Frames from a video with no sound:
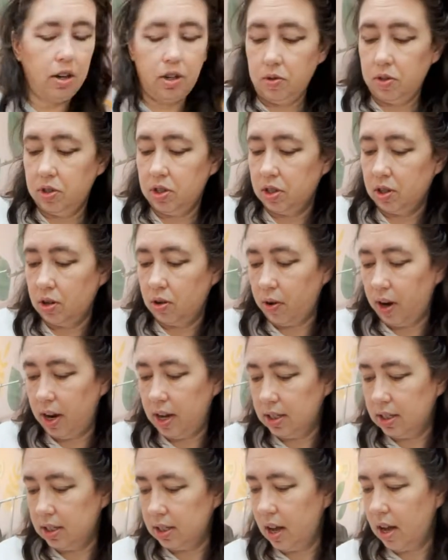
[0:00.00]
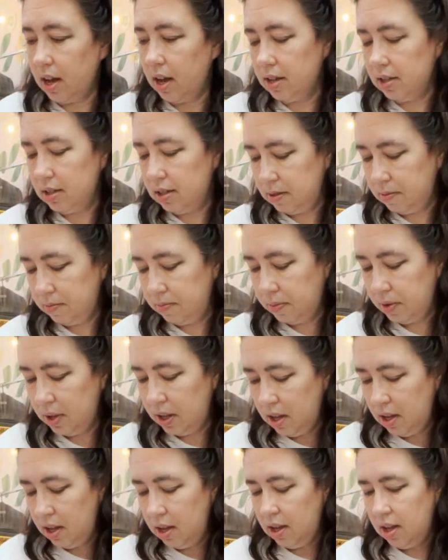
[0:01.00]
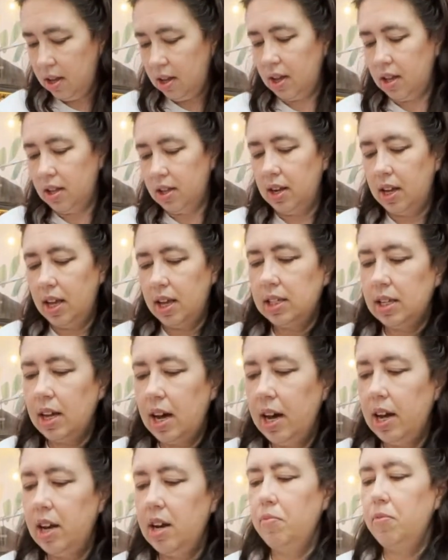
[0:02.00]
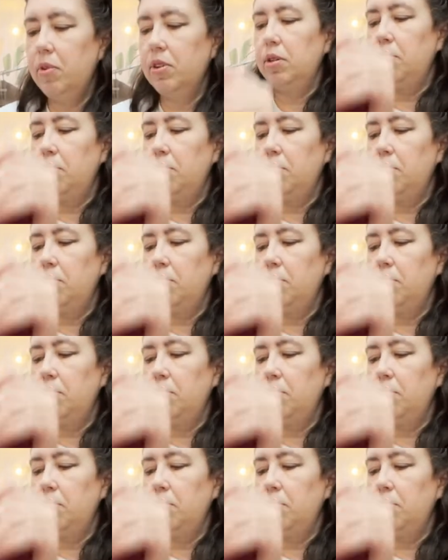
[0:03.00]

which is a great size. Okay, the next item was a